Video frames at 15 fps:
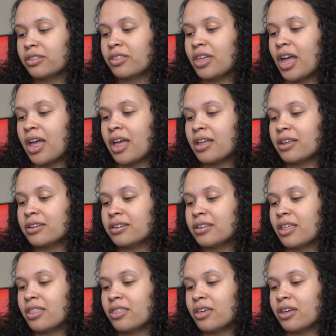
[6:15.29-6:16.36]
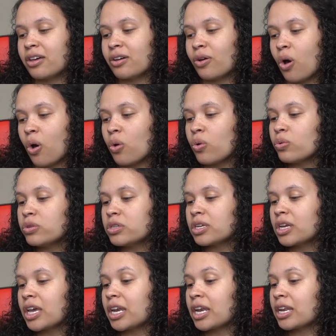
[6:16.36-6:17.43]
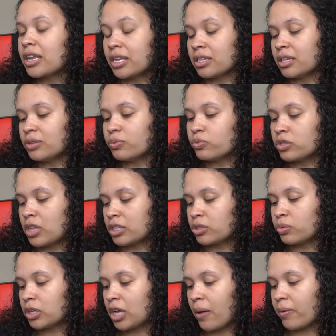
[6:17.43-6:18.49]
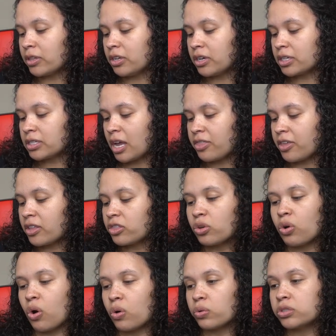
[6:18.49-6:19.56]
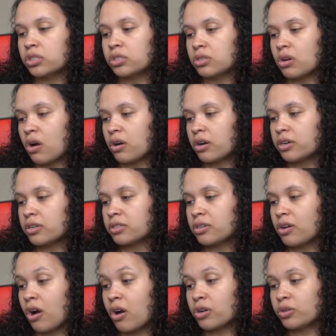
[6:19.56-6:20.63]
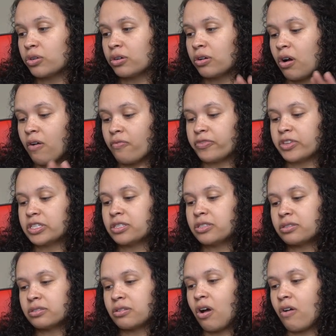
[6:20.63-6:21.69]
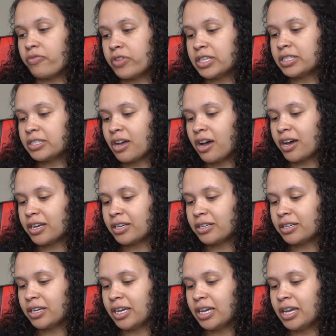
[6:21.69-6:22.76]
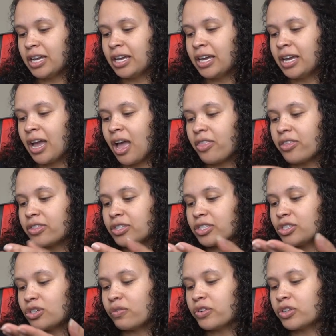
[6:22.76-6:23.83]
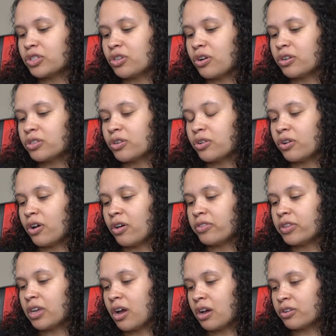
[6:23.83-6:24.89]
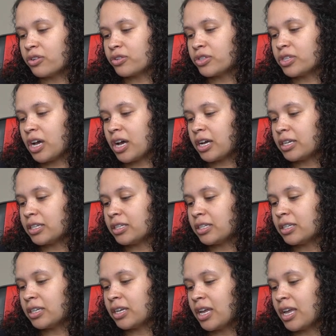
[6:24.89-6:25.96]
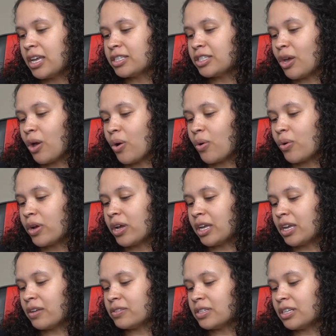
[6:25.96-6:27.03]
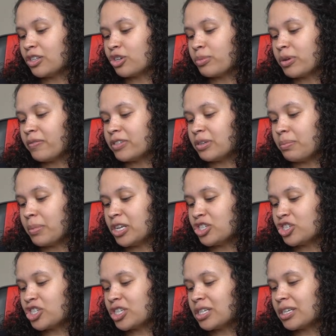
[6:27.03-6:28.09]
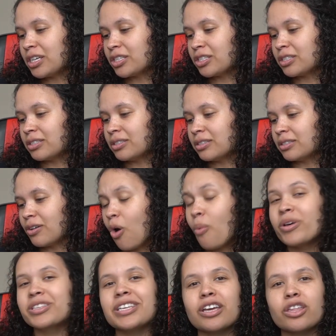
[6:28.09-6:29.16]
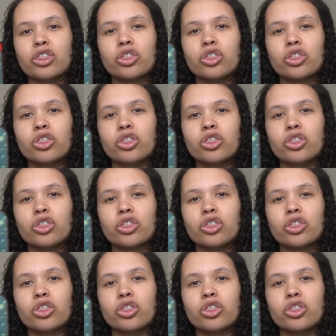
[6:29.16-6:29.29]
than the gold and that, that's really how it looks I think the gold stars are on this on this side and then the silver stars are on the underside so it gives it a little bit of a dimension it, almost like a